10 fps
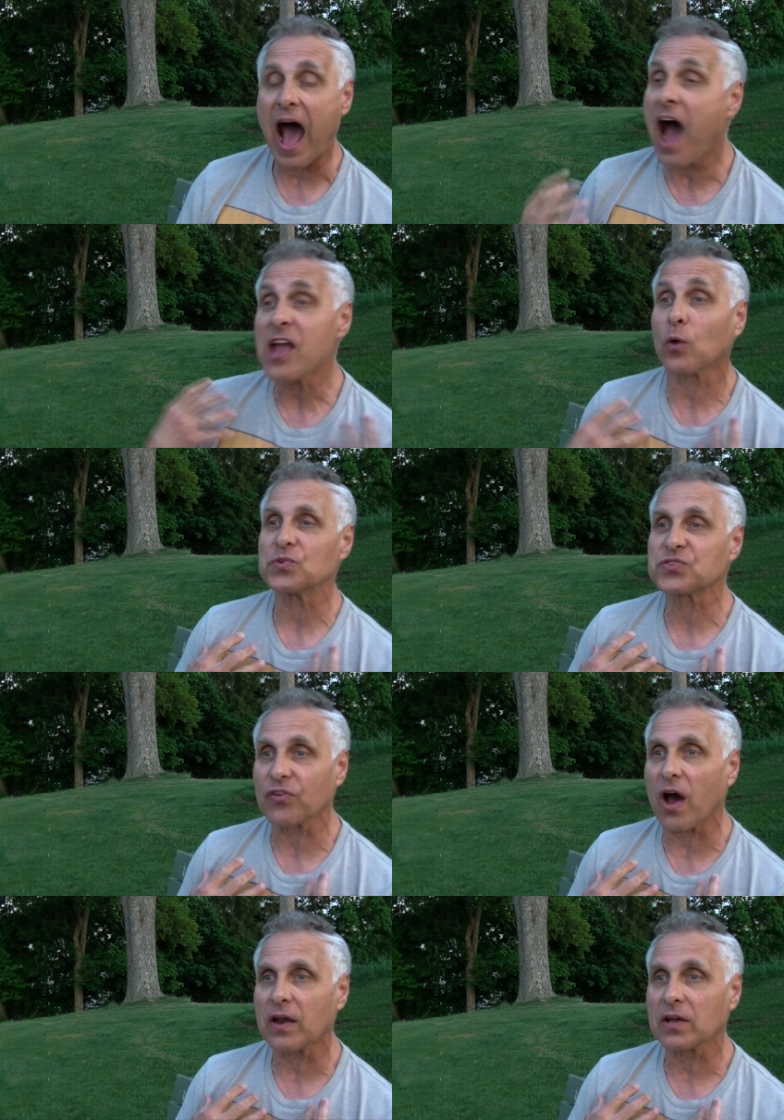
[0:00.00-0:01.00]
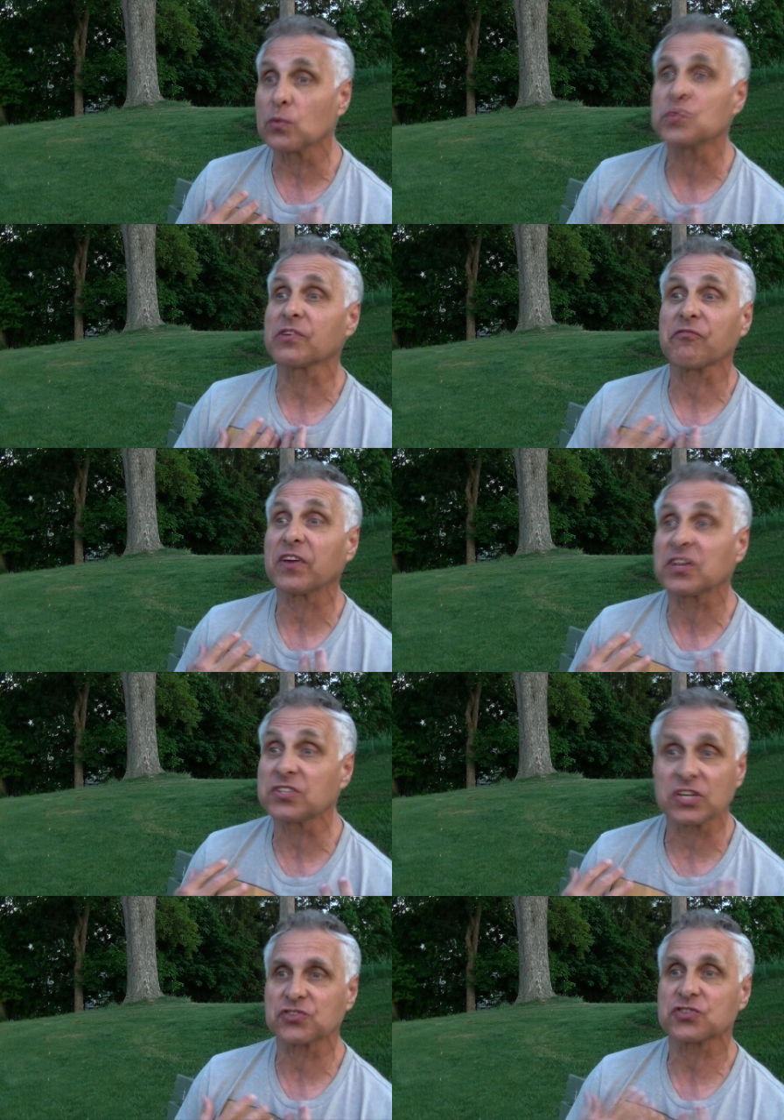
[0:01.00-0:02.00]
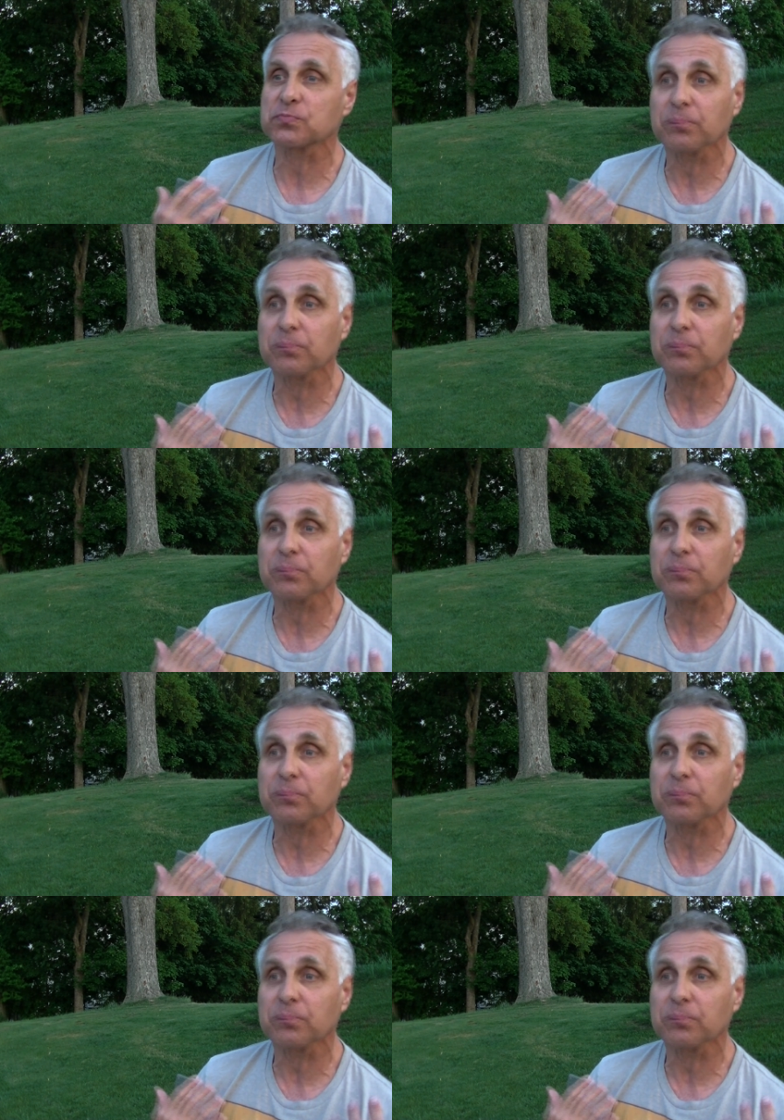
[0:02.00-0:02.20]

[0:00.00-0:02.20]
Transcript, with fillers: I always thought it was a fictitious